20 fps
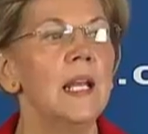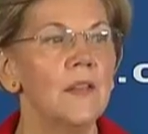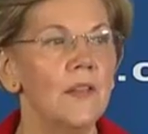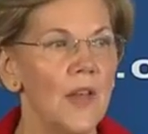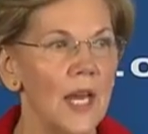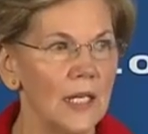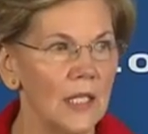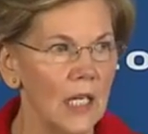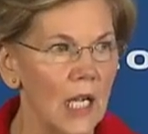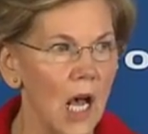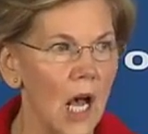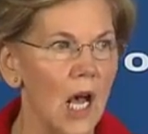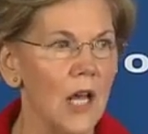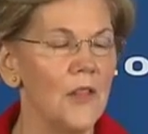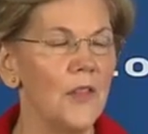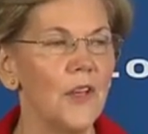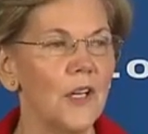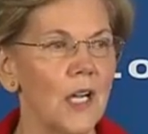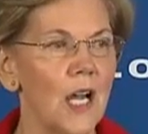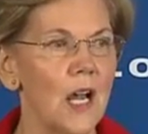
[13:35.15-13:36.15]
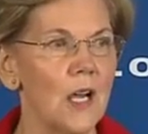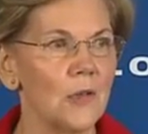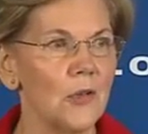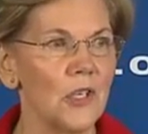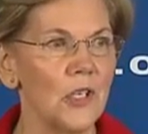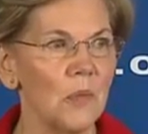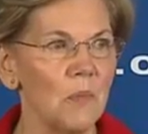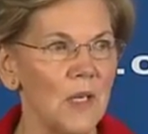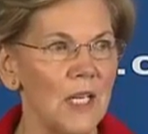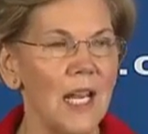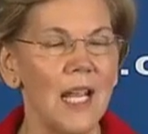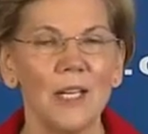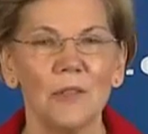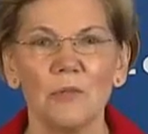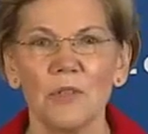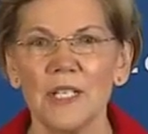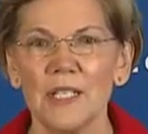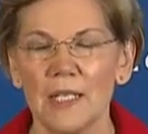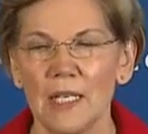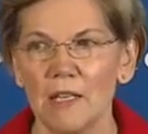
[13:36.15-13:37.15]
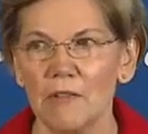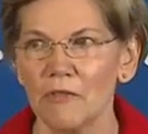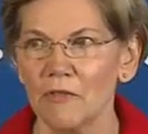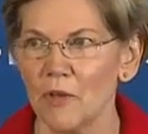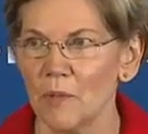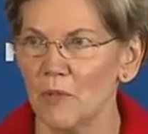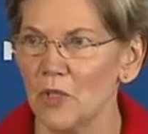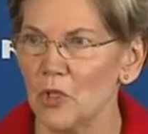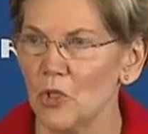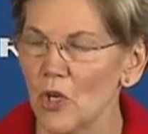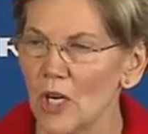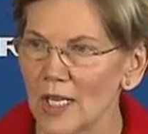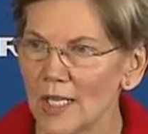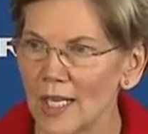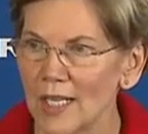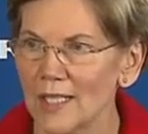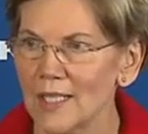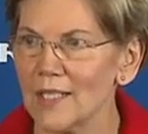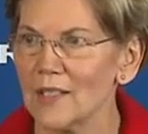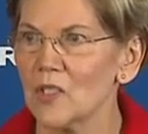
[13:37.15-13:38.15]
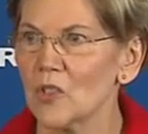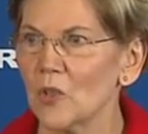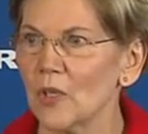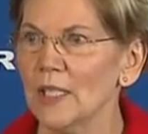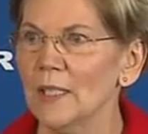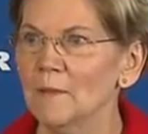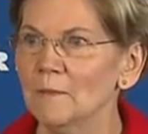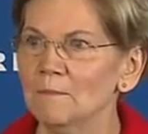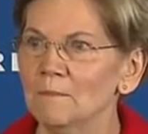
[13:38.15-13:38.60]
that the congressman had received from the drug industry.